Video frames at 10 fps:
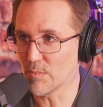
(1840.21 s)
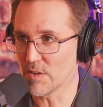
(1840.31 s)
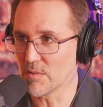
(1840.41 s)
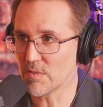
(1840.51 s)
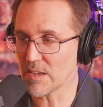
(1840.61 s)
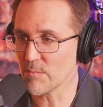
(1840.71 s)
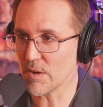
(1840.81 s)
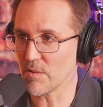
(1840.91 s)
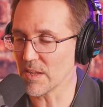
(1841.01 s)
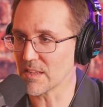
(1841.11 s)
When you think
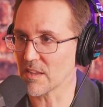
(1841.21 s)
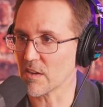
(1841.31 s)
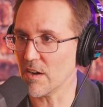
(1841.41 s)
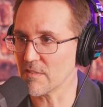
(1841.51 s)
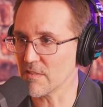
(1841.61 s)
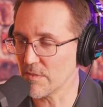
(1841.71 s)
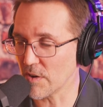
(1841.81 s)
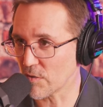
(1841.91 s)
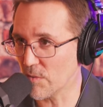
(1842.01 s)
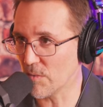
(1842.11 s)
about like yeah. the cost of our
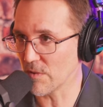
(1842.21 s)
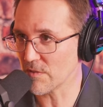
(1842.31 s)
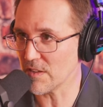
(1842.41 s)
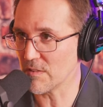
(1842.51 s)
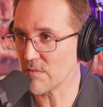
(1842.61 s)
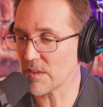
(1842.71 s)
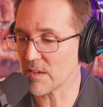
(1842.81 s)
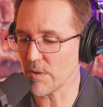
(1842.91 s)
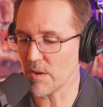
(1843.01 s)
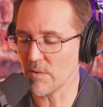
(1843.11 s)
course mm-hmm. and you mm-hmm. think
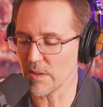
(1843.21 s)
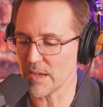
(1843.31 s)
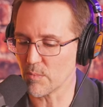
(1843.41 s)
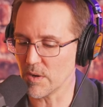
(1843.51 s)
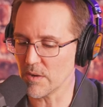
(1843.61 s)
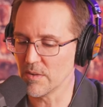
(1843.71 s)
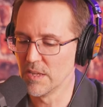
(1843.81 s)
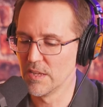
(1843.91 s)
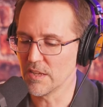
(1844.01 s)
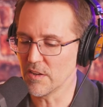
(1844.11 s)
about like, well,
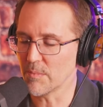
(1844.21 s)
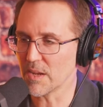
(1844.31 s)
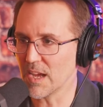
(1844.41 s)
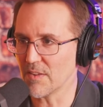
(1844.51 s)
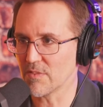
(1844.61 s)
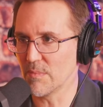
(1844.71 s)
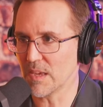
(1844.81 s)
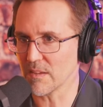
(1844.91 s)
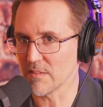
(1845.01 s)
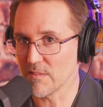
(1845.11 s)
you know, I'm going to have to
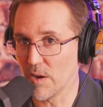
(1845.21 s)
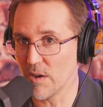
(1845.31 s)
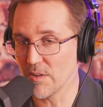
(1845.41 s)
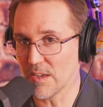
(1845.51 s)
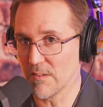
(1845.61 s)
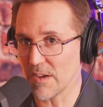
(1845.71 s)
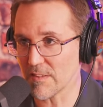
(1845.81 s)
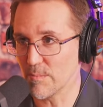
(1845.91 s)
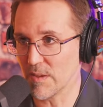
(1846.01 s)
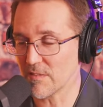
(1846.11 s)
make a small
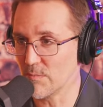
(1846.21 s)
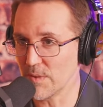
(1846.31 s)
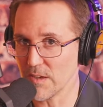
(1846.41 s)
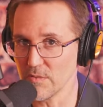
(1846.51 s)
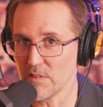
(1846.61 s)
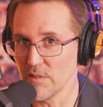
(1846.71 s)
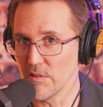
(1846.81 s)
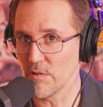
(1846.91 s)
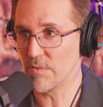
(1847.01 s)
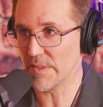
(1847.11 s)
investment to be able to
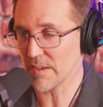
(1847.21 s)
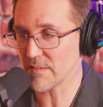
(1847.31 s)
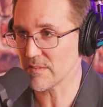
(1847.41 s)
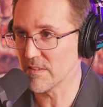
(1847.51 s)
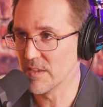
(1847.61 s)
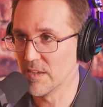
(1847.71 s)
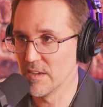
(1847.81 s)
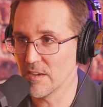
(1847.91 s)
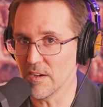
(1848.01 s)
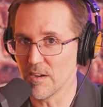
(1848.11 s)
learn this. Right.
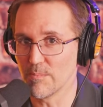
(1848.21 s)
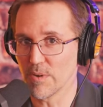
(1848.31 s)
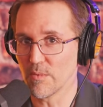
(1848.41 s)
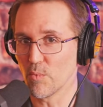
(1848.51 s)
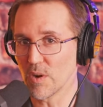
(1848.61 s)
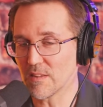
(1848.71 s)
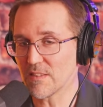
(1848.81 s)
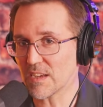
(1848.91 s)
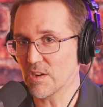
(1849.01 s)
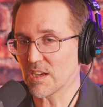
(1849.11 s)
Uh, but what is
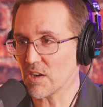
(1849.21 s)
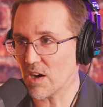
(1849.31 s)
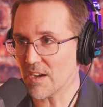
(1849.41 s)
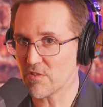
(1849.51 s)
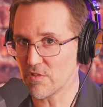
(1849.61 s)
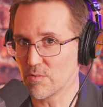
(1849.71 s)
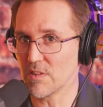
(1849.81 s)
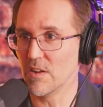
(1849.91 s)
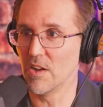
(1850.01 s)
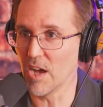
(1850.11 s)
it going to cost you to
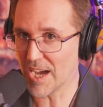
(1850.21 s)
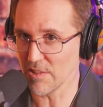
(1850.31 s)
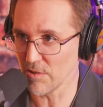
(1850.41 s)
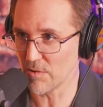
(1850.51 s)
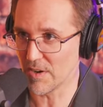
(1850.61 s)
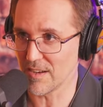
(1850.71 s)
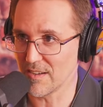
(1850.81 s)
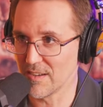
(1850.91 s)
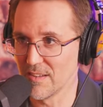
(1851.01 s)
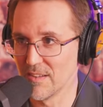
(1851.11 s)
not learn it?
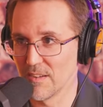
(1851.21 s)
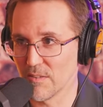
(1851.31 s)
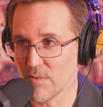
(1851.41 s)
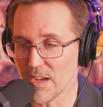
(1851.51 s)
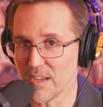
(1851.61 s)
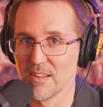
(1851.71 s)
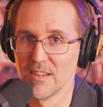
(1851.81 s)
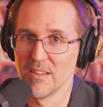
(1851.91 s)
Right. Right.